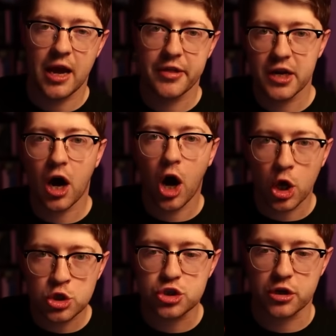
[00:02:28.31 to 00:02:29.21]
and then
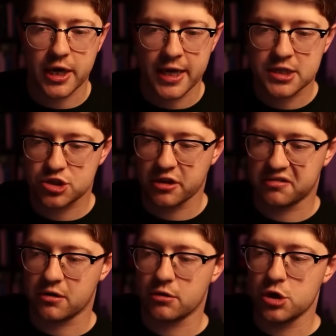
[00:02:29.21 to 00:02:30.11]
under it,
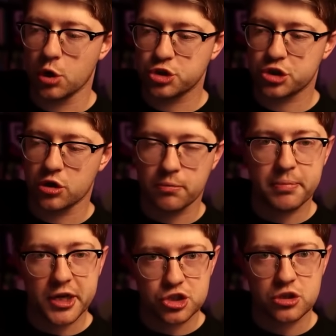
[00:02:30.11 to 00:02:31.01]
just in our notional
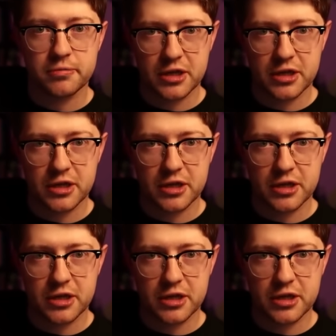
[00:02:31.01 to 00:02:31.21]
picture,